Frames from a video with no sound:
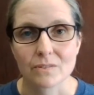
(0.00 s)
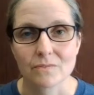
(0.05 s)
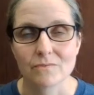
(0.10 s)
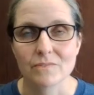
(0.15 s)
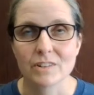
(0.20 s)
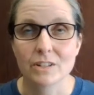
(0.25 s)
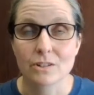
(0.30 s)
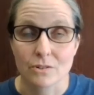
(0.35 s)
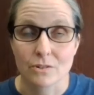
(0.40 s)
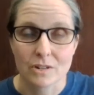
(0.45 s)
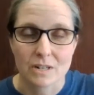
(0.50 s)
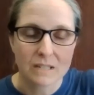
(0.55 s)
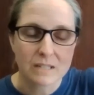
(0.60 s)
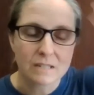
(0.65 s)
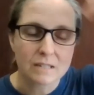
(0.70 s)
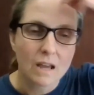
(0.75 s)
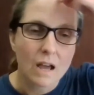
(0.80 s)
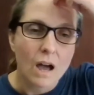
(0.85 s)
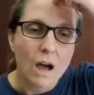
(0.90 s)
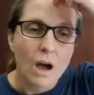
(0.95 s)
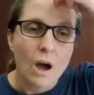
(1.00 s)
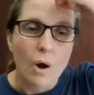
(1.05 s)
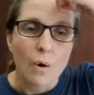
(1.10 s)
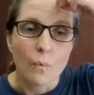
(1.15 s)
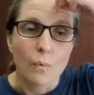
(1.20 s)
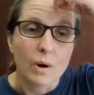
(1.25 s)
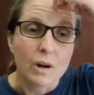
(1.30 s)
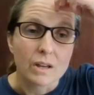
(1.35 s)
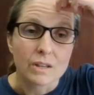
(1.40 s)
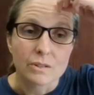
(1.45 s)
victories
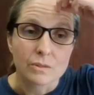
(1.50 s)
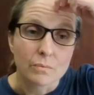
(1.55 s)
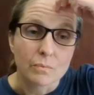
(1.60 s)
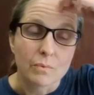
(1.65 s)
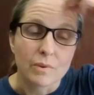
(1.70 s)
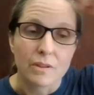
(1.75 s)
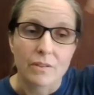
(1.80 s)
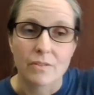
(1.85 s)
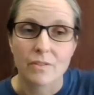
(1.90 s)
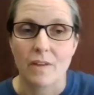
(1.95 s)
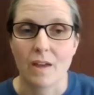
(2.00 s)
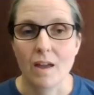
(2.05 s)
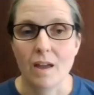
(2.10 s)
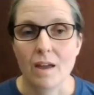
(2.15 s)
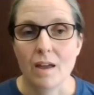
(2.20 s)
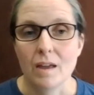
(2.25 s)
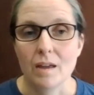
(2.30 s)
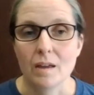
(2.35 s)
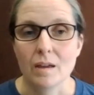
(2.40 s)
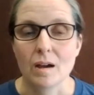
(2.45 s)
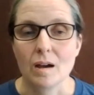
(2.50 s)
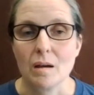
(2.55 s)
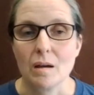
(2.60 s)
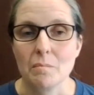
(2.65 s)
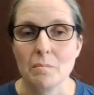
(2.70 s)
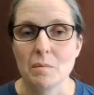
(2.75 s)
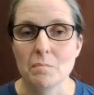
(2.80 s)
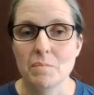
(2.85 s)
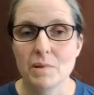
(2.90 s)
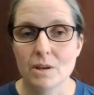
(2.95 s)
was with a
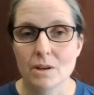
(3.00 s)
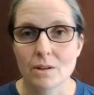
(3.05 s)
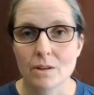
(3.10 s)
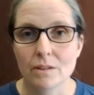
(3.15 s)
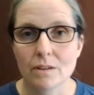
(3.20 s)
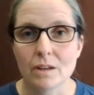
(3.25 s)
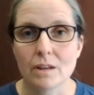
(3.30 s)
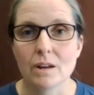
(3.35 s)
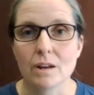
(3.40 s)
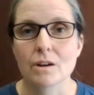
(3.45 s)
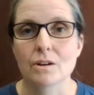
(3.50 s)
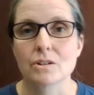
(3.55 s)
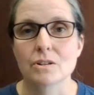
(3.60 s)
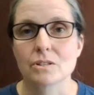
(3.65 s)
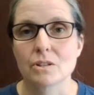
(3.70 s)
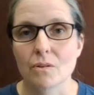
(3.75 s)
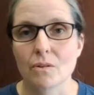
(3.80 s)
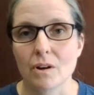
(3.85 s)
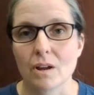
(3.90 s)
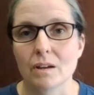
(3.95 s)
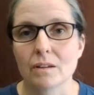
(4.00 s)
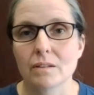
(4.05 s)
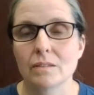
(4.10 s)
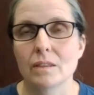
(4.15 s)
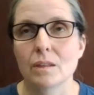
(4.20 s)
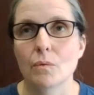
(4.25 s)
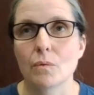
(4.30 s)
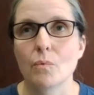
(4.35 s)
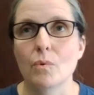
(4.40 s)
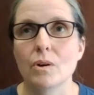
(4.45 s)
bill in Arizona
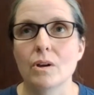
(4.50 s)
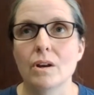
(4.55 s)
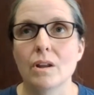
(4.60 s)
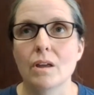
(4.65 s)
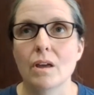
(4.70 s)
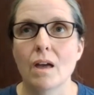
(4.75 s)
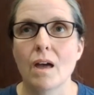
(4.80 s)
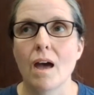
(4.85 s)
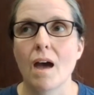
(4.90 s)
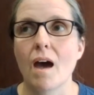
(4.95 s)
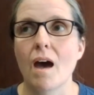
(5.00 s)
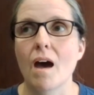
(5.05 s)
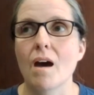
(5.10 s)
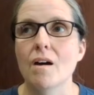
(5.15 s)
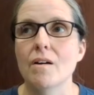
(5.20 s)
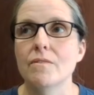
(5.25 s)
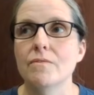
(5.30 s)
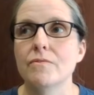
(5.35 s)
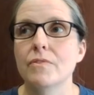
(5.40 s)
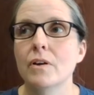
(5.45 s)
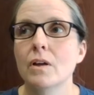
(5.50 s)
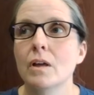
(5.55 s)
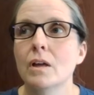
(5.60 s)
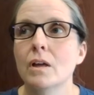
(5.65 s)
that would have